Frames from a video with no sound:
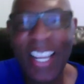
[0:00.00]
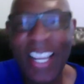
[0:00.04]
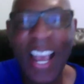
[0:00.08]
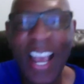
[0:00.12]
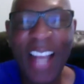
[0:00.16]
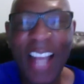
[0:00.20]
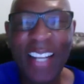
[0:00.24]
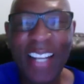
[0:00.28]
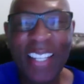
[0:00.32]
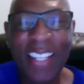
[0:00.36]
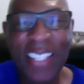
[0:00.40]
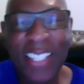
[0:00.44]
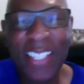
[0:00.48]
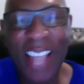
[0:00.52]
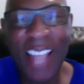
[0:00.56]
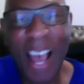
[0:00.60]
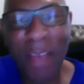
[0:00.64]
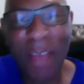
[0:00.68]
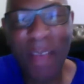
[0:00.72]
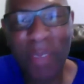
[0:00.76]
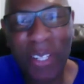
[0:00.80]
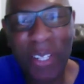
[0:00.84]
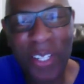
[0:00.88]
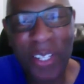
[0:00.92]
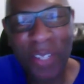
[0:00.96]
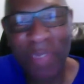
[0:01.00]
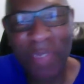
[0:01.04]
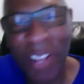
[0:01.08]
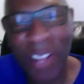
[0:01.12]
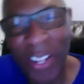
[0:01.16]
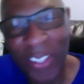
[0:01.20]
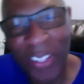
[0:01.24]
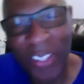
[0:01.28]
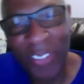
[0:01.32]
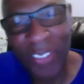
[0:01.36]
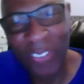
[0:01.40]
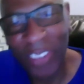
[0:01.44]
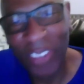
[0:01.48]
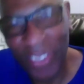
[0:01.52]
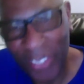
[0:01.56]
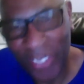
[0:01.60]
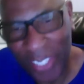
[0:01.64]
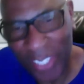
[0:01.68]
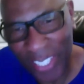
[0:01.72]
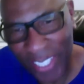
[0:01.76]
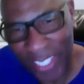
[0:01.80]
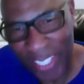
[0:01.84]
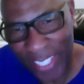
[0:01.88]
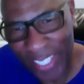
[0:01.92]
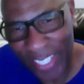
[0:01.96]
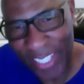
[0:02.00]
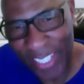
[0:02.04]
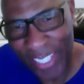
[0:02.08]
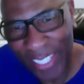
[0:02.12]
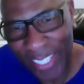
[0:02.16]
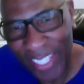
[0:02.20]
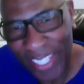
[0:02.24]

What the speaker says: you got to stop and smell the roses,